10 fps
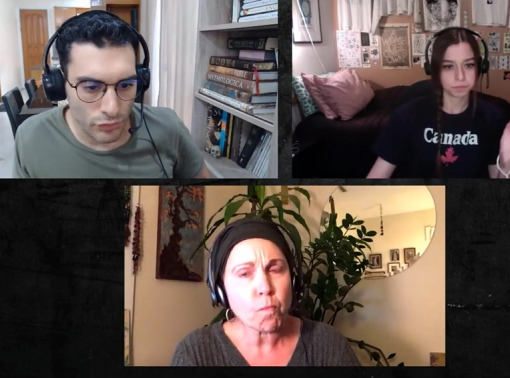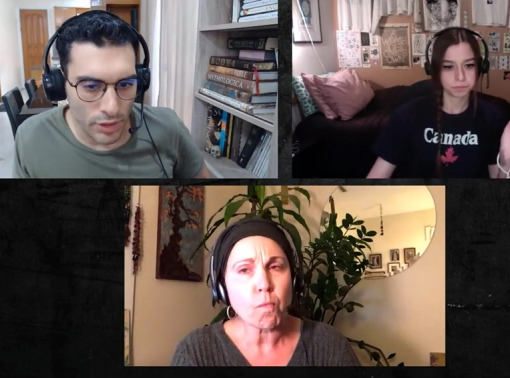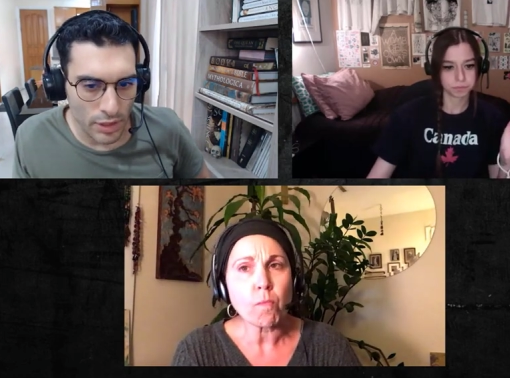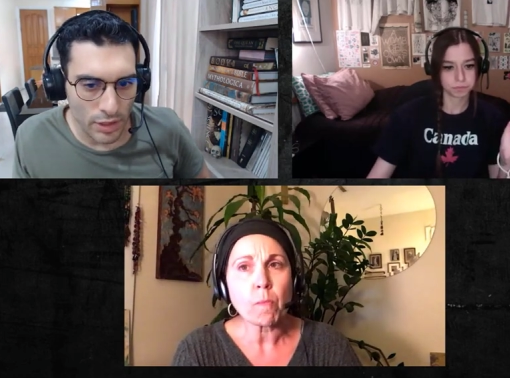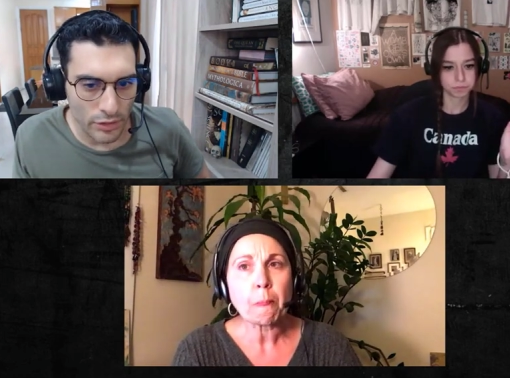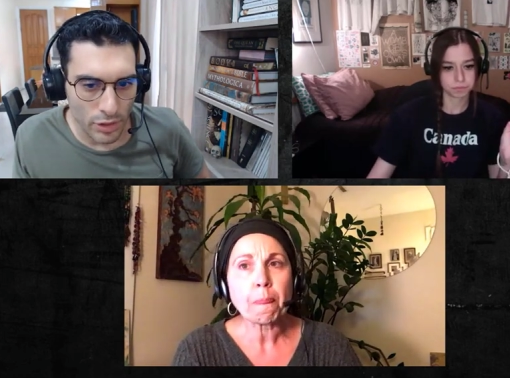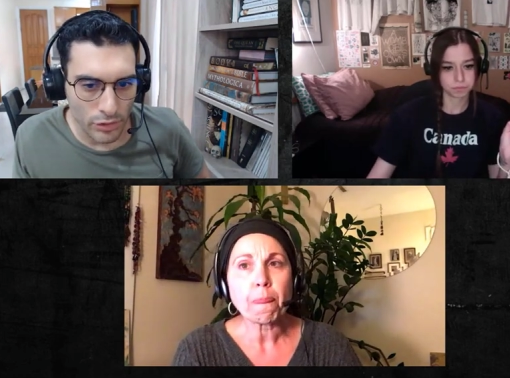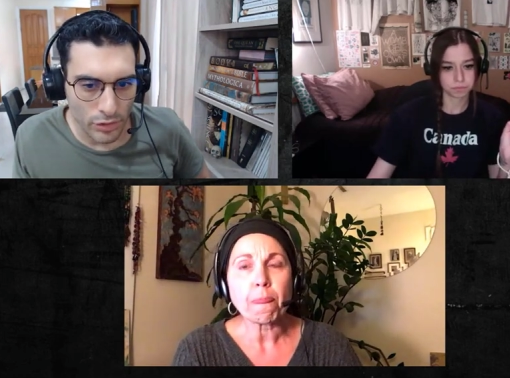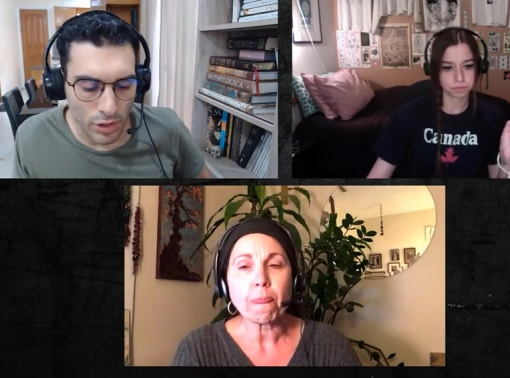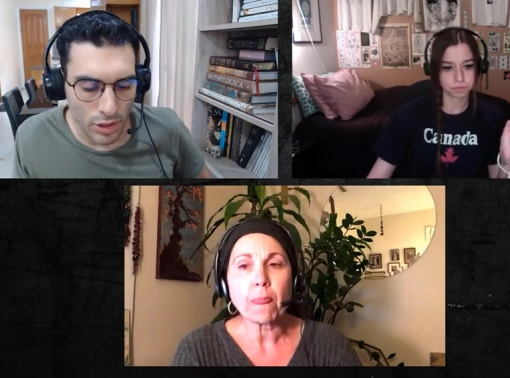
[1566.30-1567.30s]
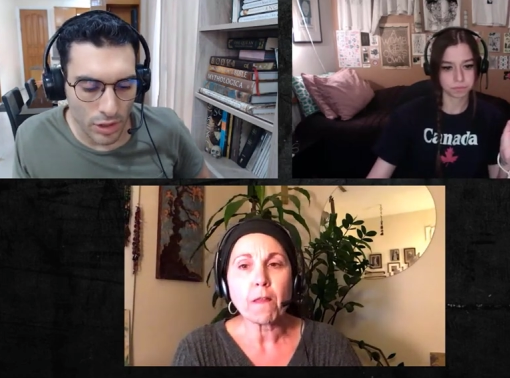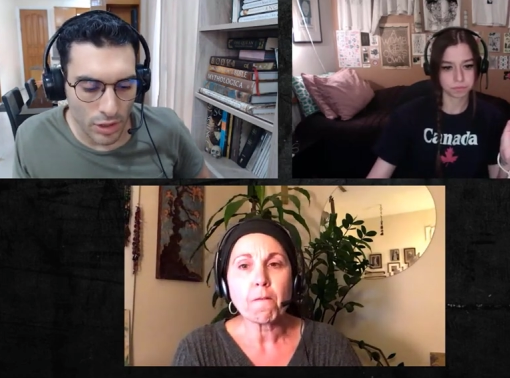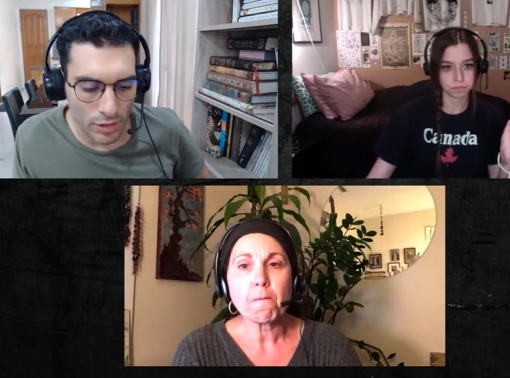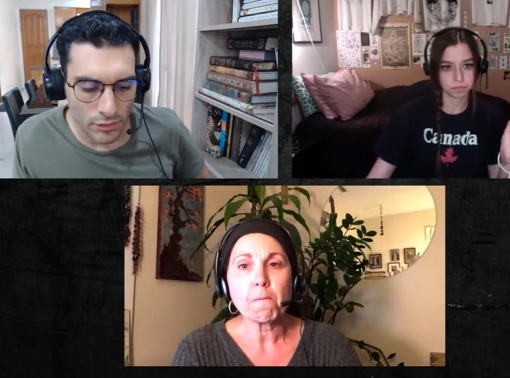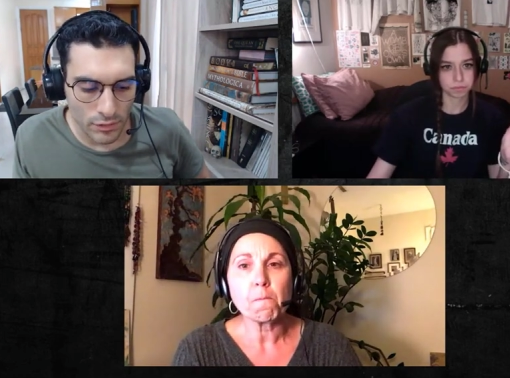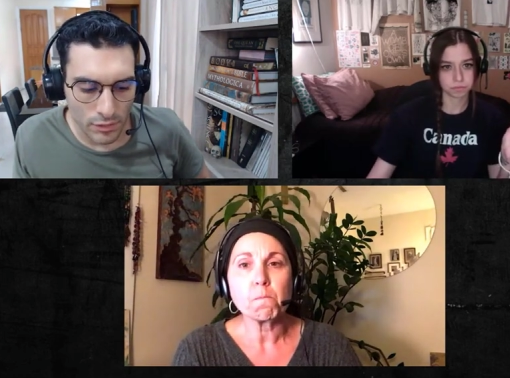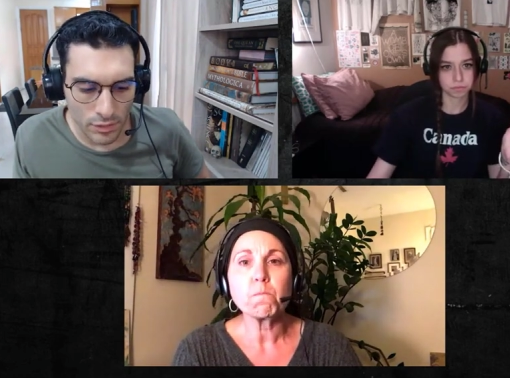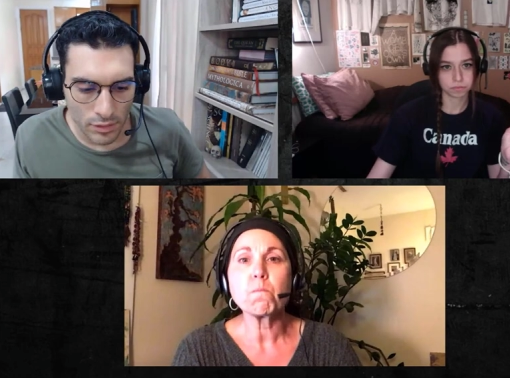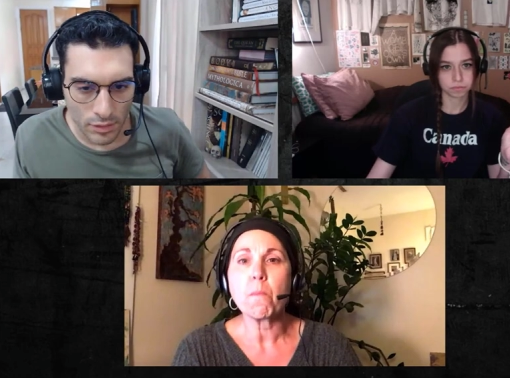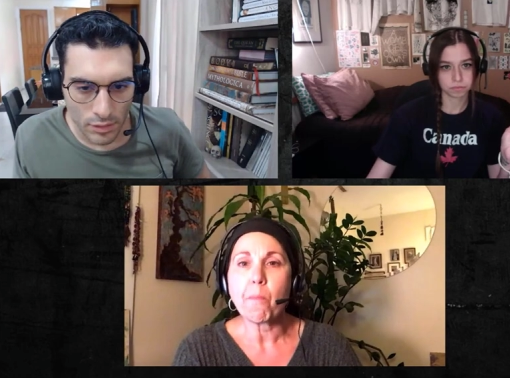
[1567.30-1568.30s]
Speaker 1: Susanna, audio got cut.
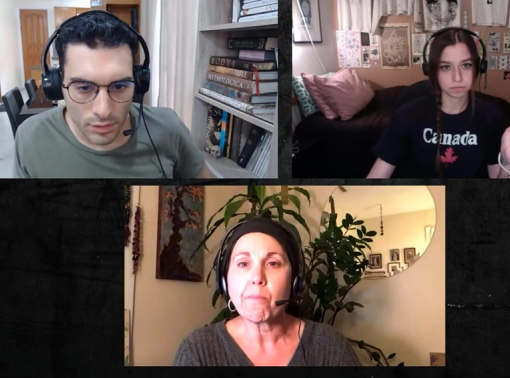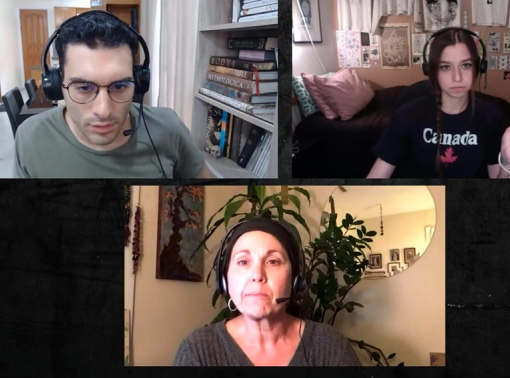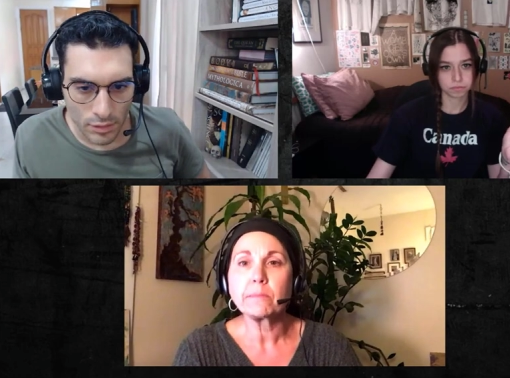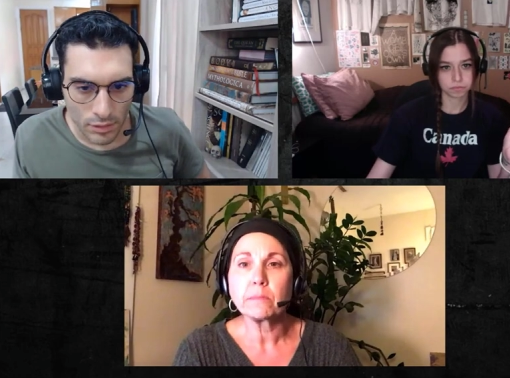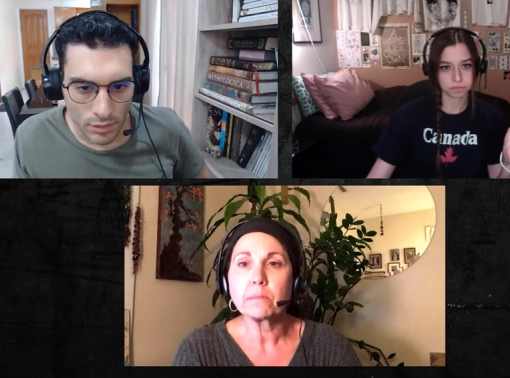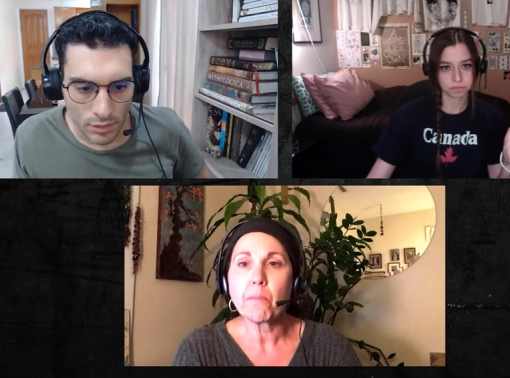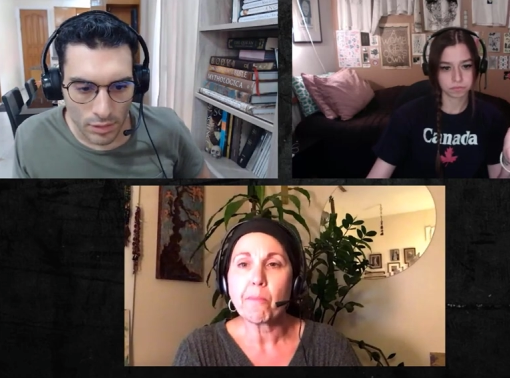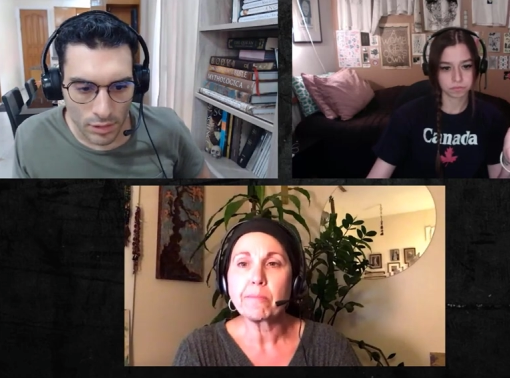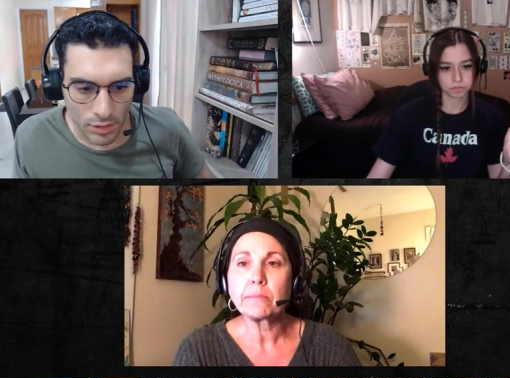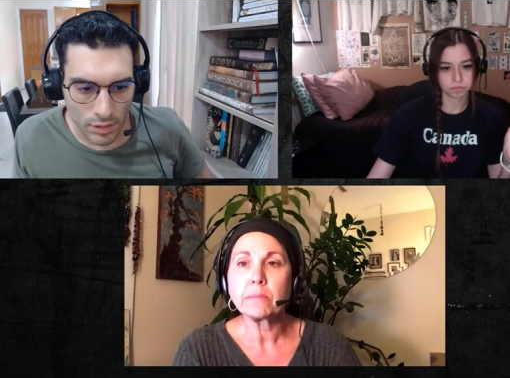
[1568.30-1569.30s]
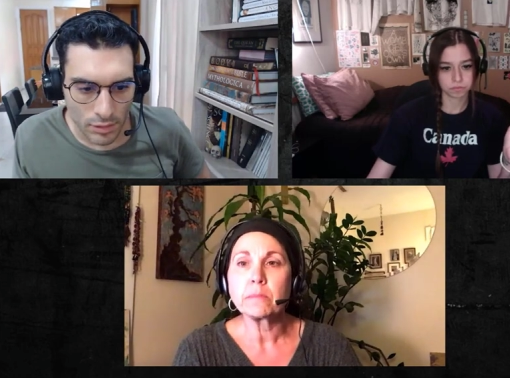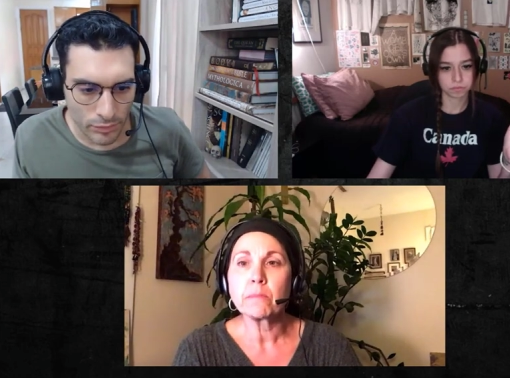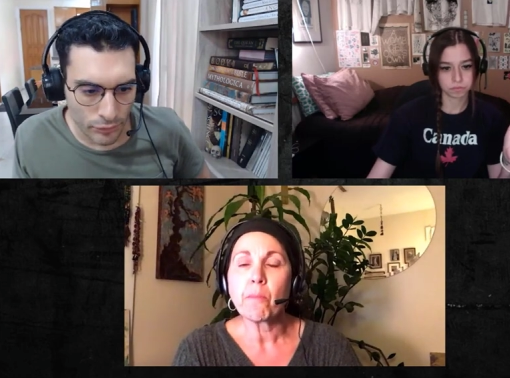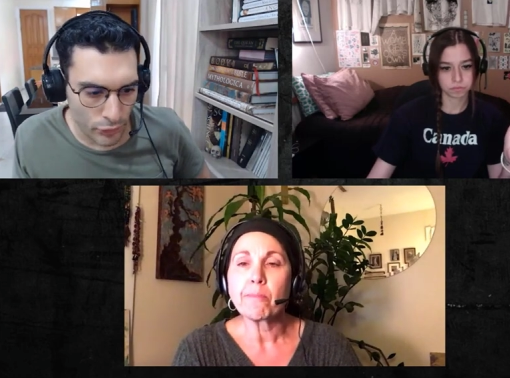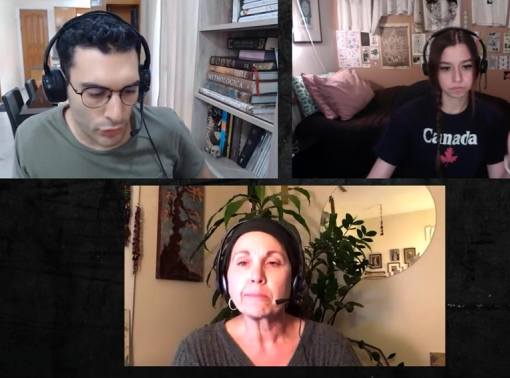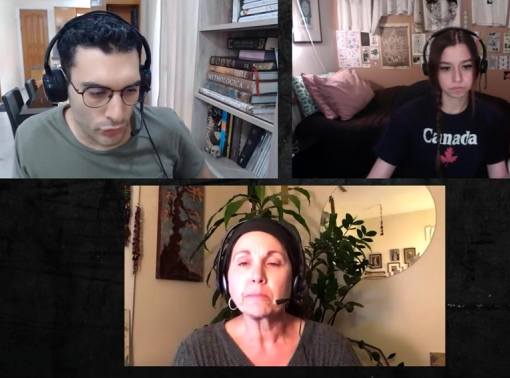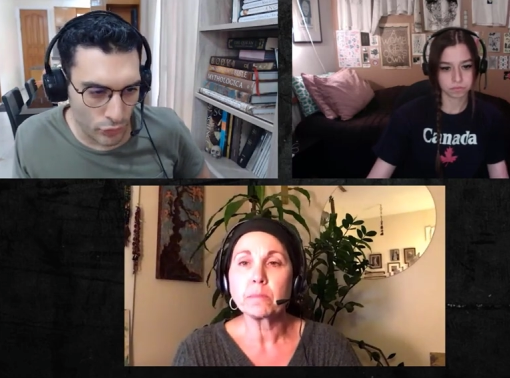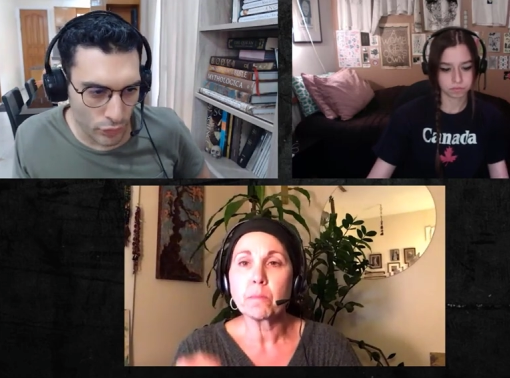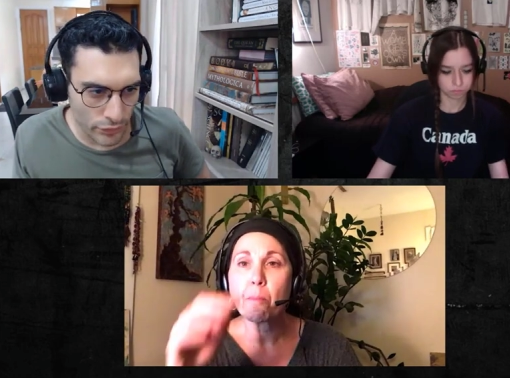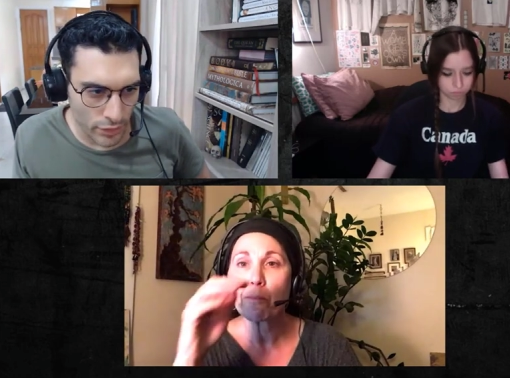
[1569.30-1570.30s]
For you
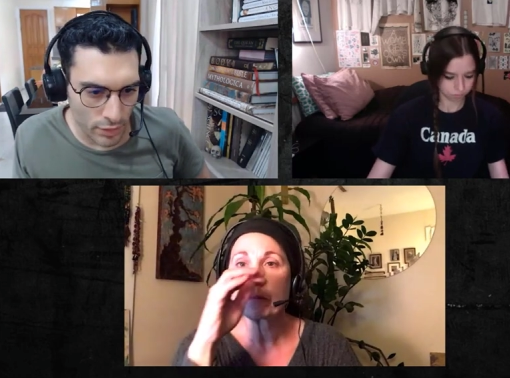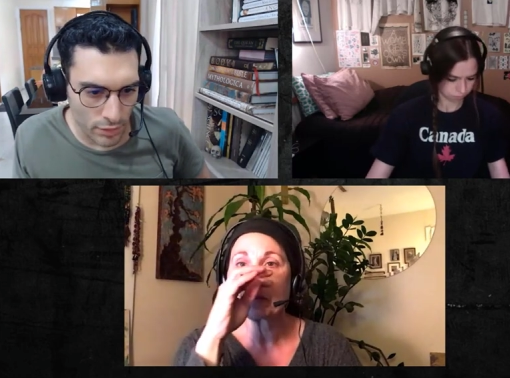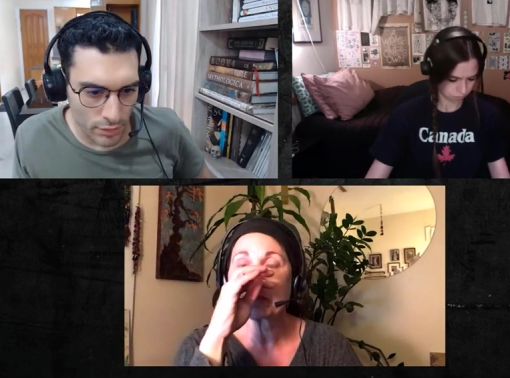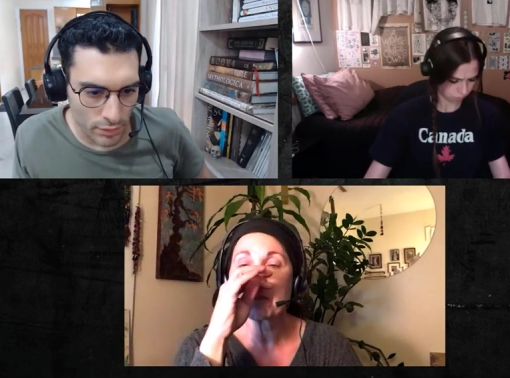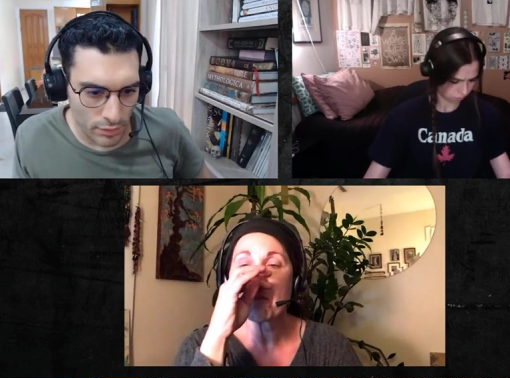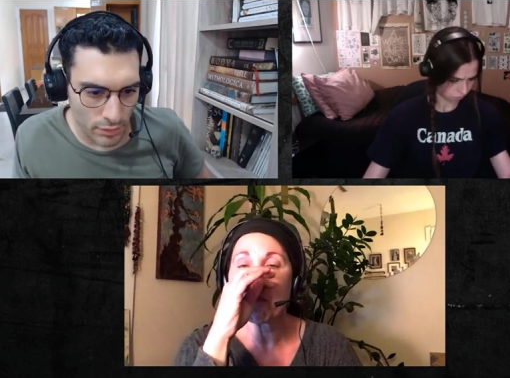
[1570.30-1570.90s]
too, Rivka?